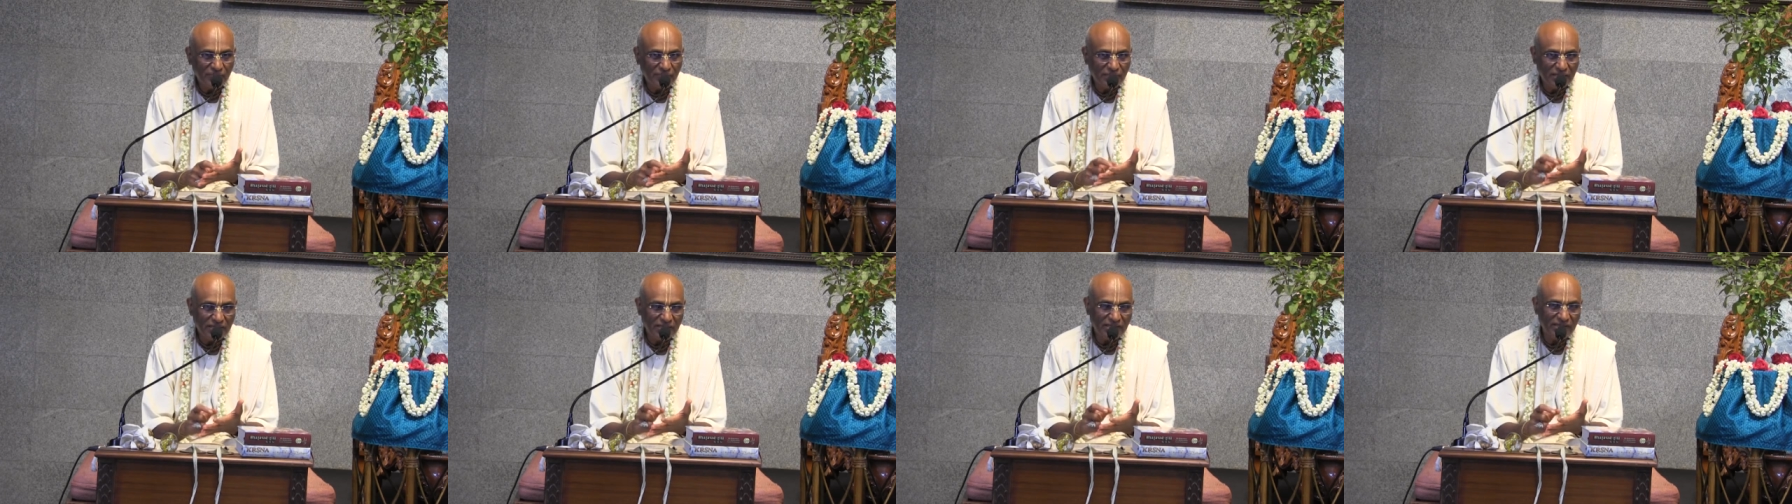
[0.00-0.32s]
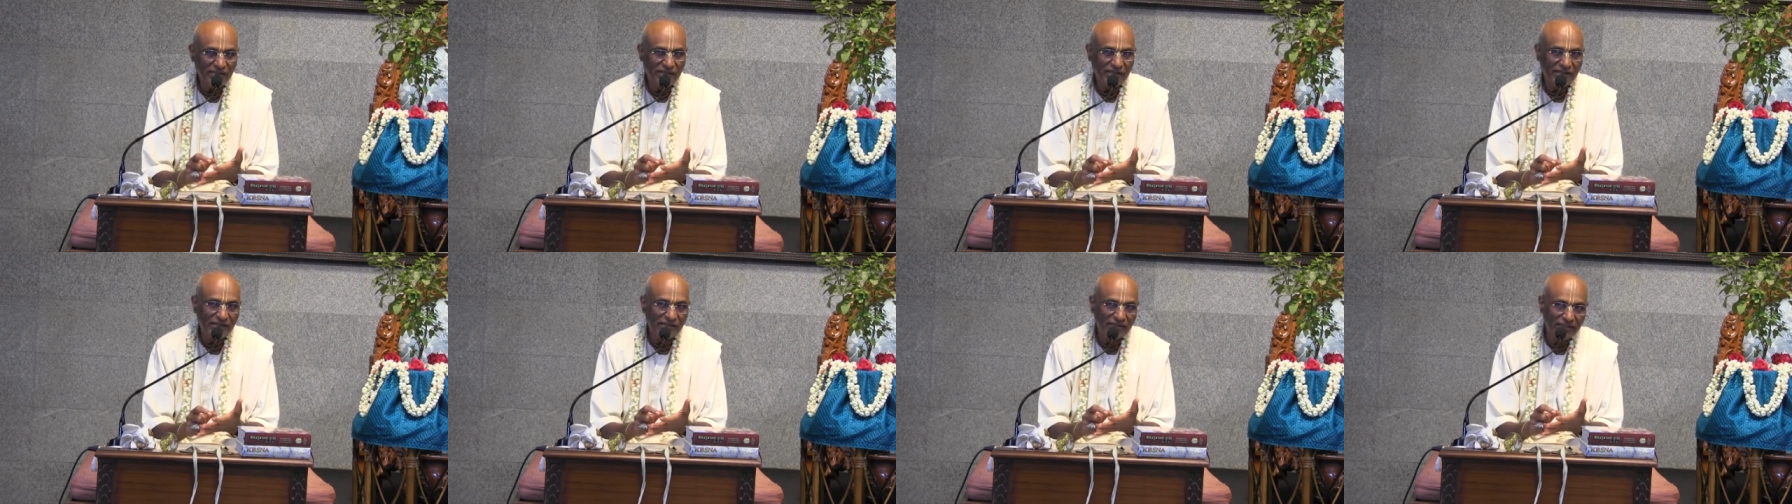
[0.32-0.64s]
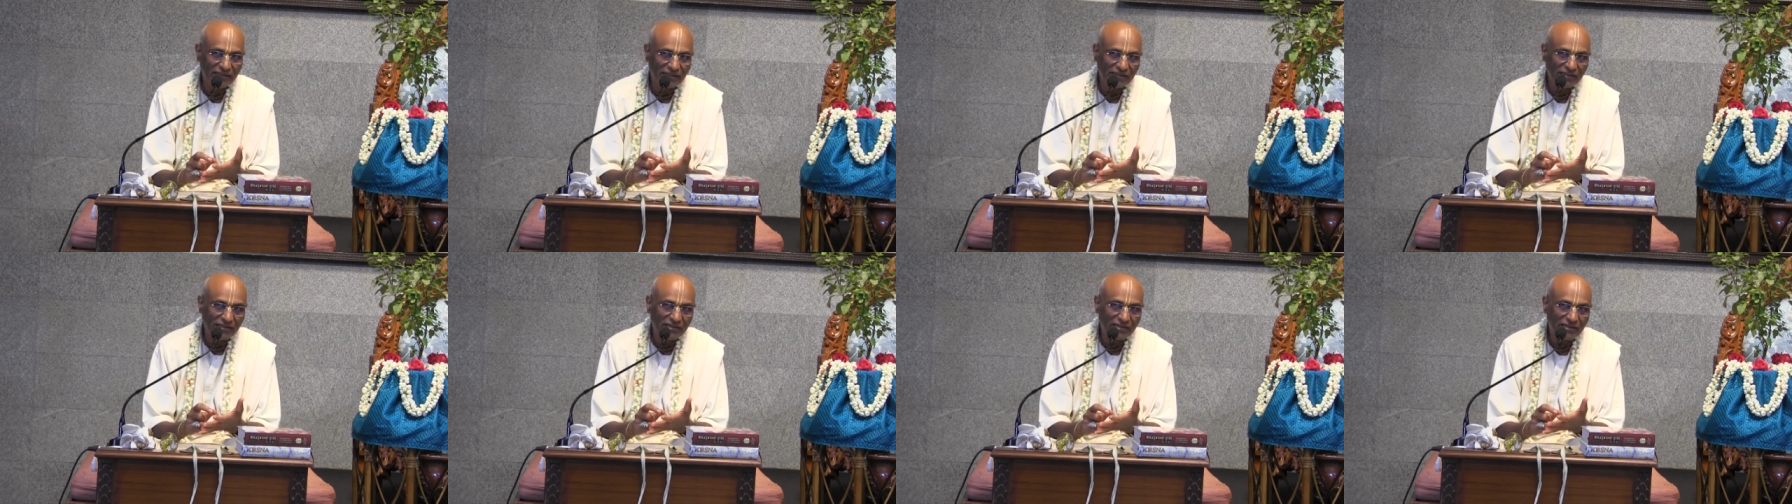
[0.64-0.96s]
But in
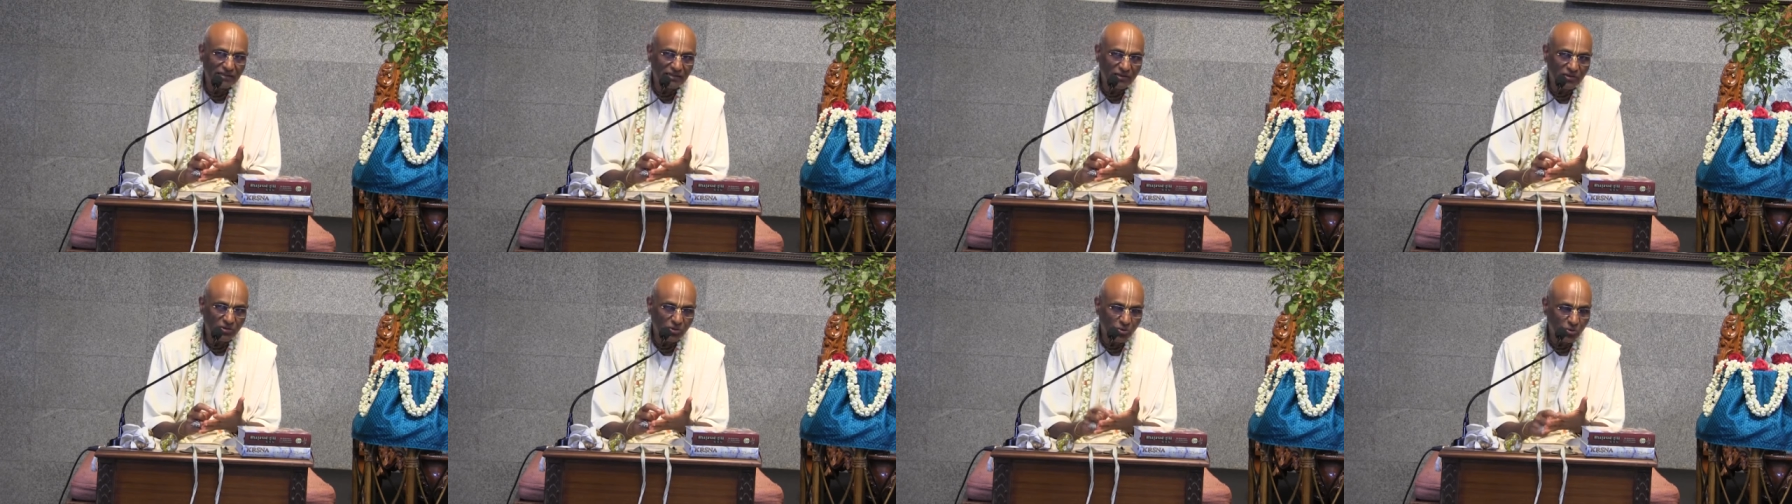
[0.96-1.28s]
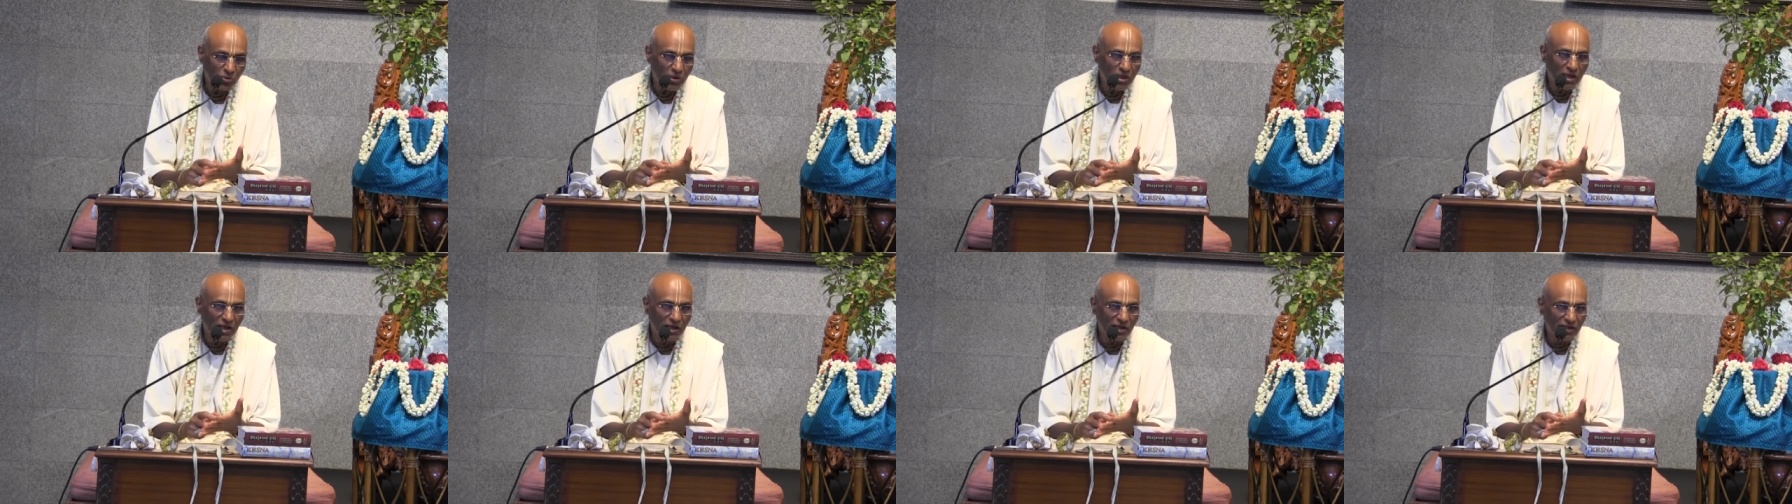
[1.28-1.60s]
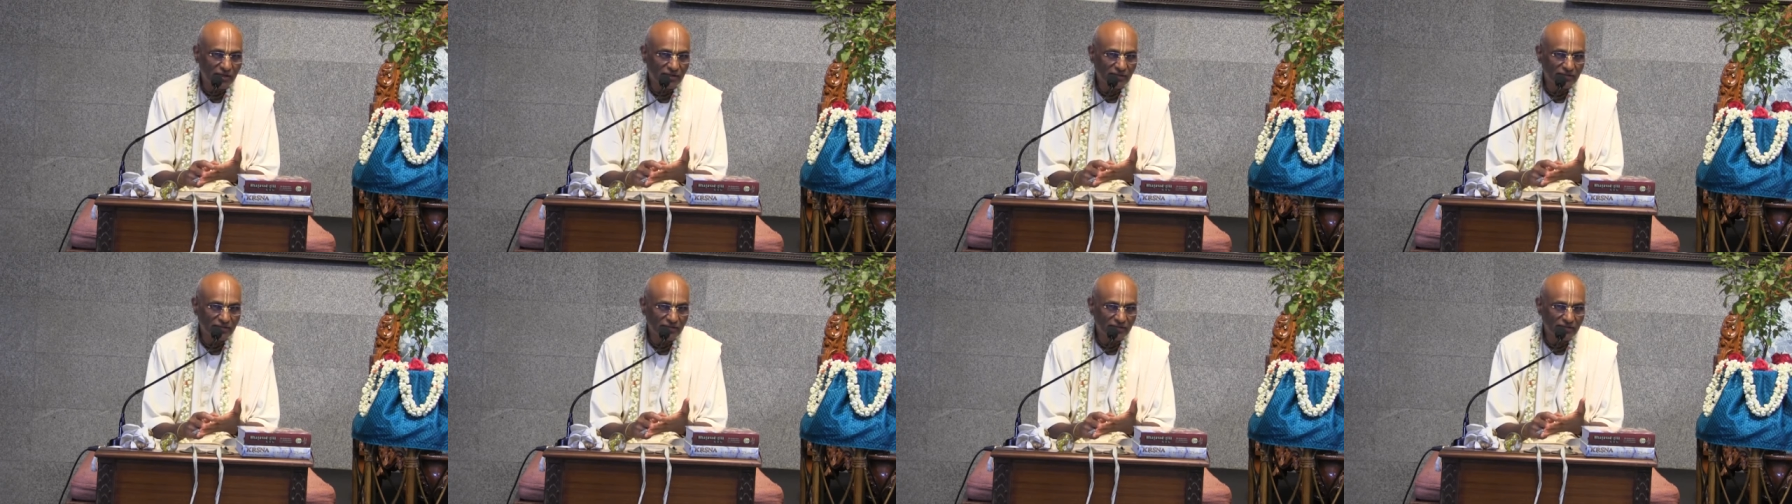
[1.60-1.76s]
guna